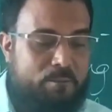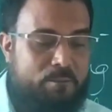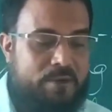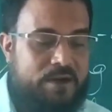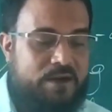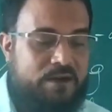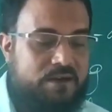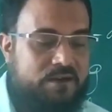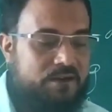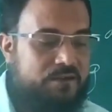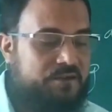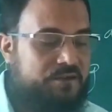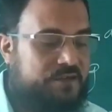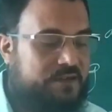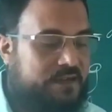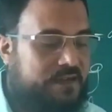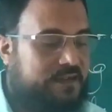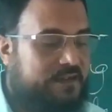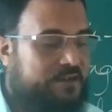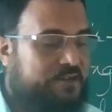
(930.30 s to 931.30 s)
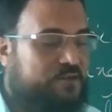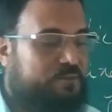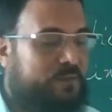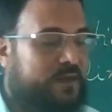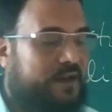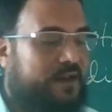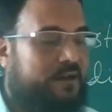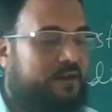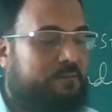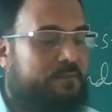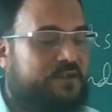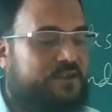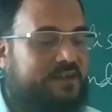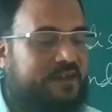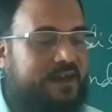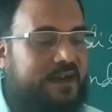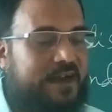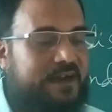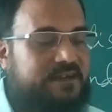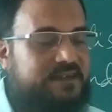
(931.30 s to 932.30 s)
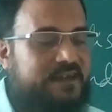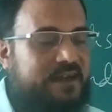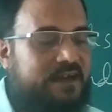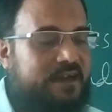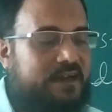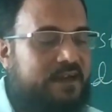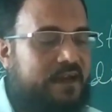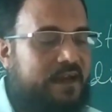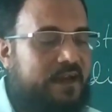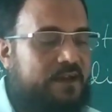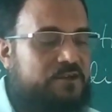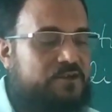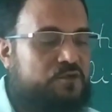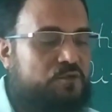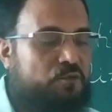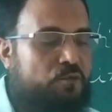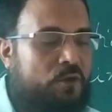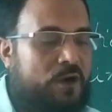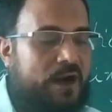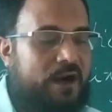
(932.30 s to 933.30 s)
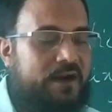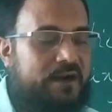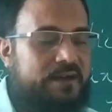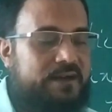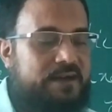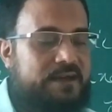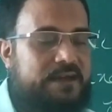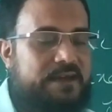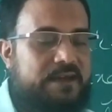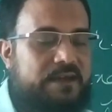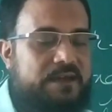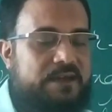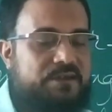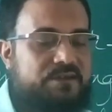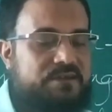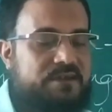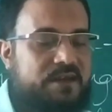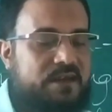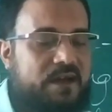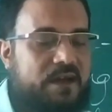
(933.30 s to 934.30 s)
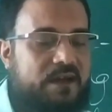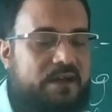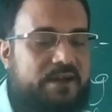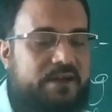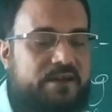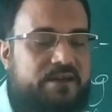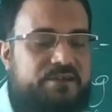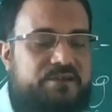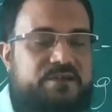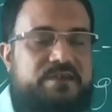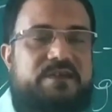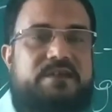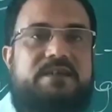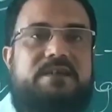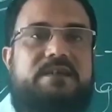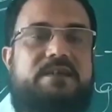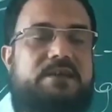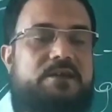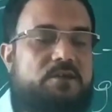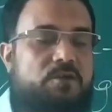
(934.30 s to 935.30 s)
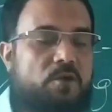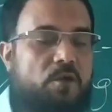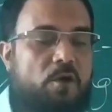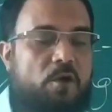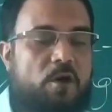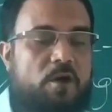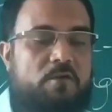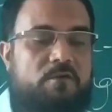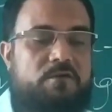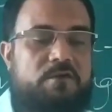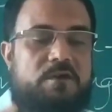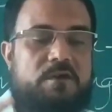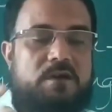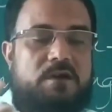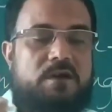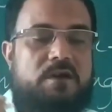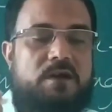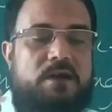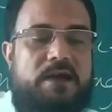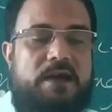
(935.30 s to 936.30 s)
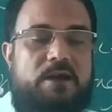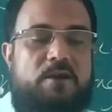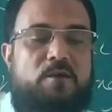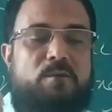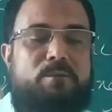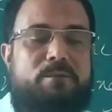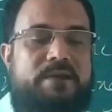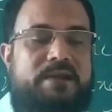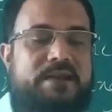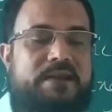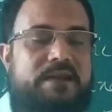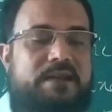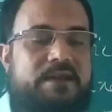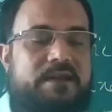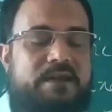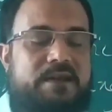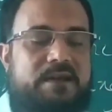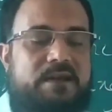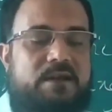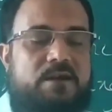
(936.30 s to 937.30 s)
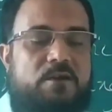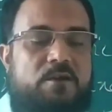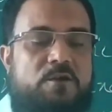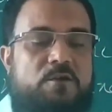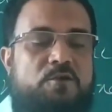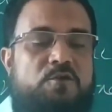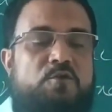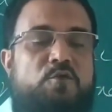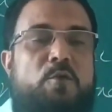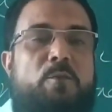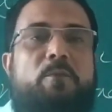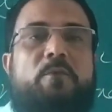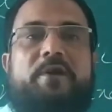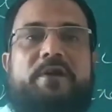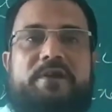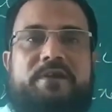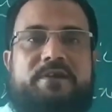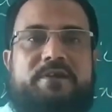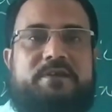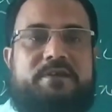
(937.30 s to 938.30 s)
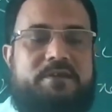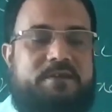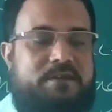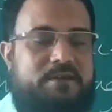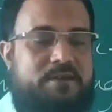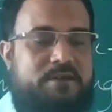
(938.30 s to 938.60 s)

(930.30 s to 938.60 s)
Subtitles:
But see this man, Mr. Edgar S. Woolard, he is the CEO of a company, DuPont.